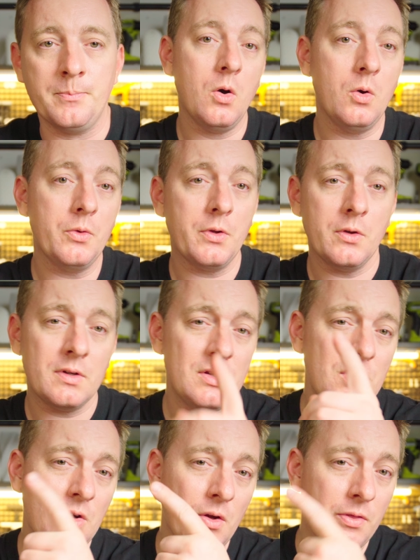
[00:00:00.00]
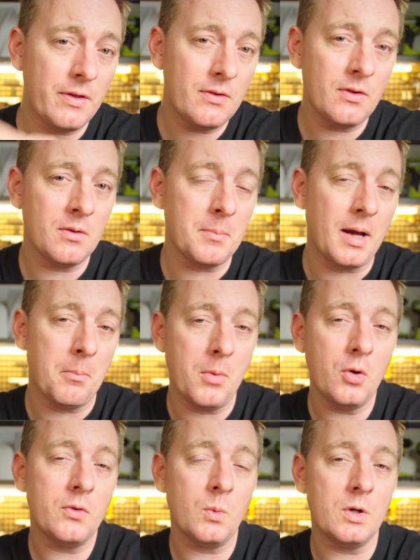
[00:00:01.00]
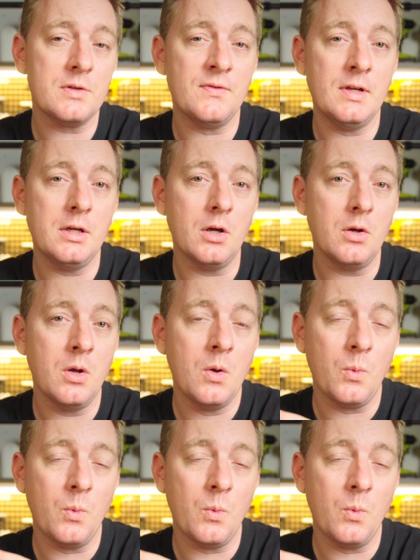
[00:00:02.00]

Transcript: Also, did you know this is my most watched video